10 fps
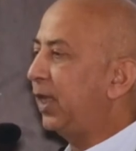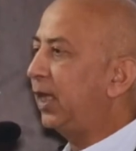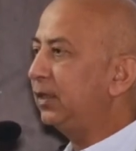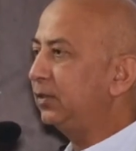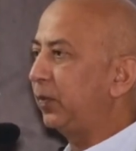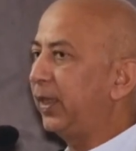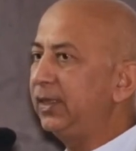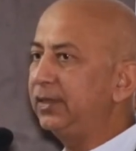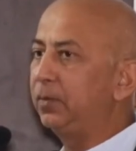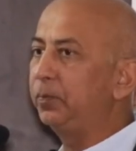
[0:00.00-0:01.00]
for that is
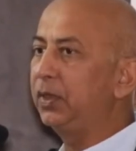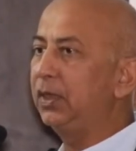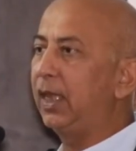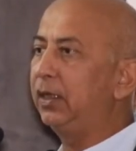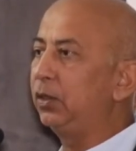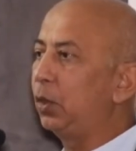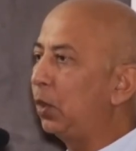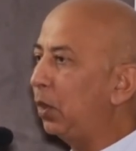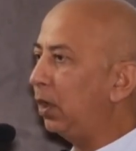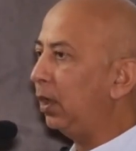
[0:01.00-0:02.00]
very simple, that
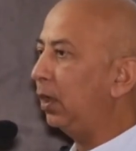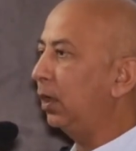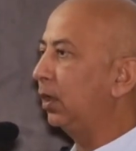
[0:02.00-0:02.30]
your